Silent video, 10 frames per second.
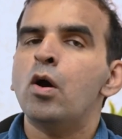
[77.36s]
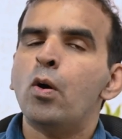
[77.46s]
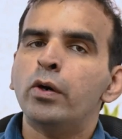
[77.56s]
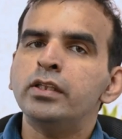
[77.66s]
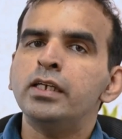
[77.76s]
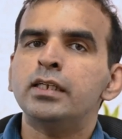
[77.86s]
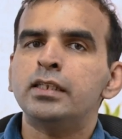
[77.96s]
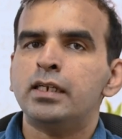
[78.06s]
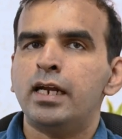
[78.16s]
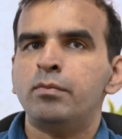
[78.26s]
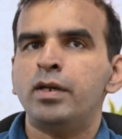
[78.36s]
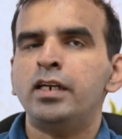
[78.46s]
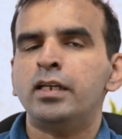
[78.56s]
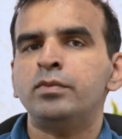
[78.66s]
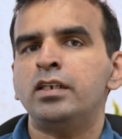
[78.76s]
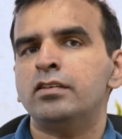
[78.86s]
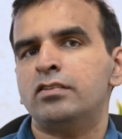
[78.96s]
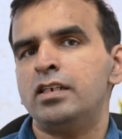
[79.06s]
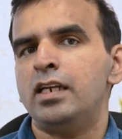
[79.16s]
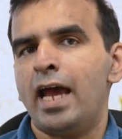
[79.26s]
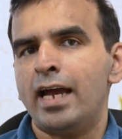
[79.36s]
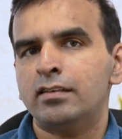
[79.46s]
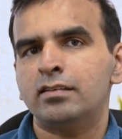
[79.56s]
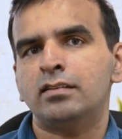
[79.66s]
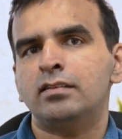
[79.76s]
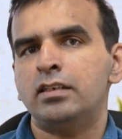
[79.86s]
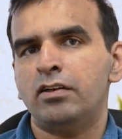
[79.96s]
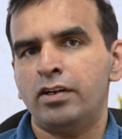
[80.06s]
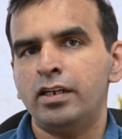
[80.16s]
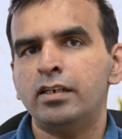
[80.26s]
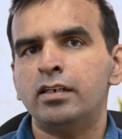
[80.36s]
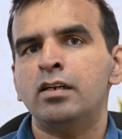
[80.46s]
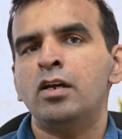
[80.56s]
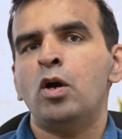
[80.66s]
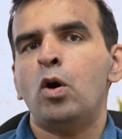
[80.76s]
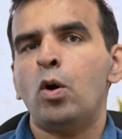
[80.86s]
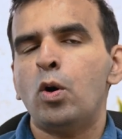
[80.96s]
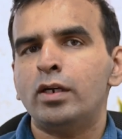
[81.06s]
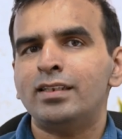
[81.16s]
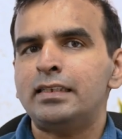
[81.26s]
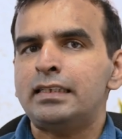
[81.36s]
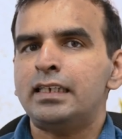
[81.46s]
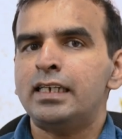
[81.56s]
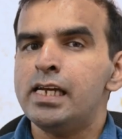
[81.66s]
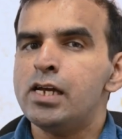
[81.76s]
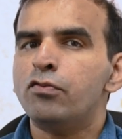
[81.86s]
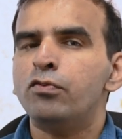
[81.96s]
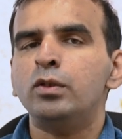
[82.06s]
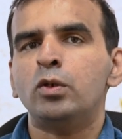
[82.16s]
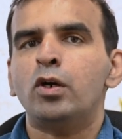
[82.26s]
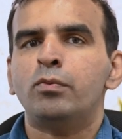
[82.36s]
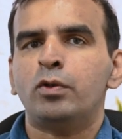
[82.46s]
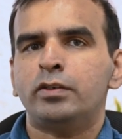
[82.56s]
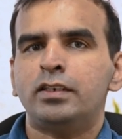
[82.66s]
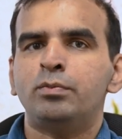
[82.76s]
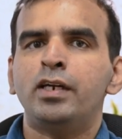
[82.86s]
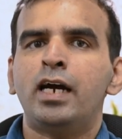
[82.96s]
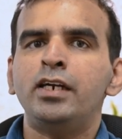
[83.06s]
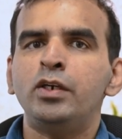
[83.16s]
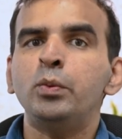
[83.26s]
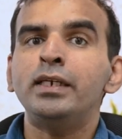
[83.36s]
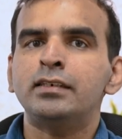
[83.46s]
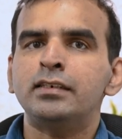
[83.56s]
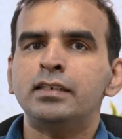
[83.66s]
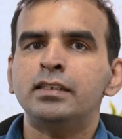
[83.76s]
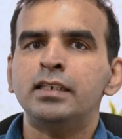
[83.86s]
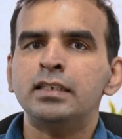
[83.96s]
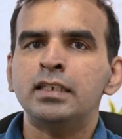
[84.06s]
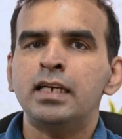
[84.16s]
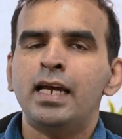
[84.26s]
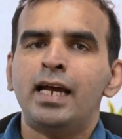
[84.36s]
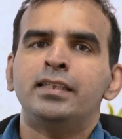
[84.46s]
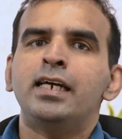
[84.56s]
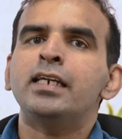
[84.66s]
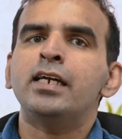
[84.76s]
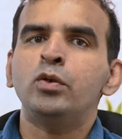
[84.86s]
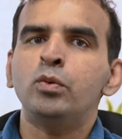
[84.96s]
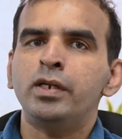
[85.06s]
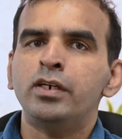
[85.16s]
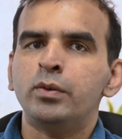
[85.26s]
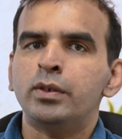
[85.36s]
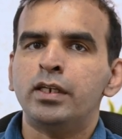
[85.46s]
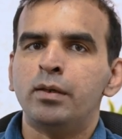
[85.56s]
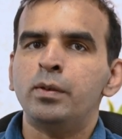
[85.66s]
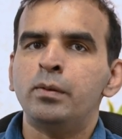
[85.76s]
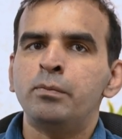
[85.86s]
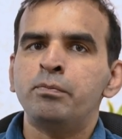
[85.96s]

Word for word: On the other hand, many times industry lacks the rigor or the careful thought process behind doing certain things, and that I do bring to the table.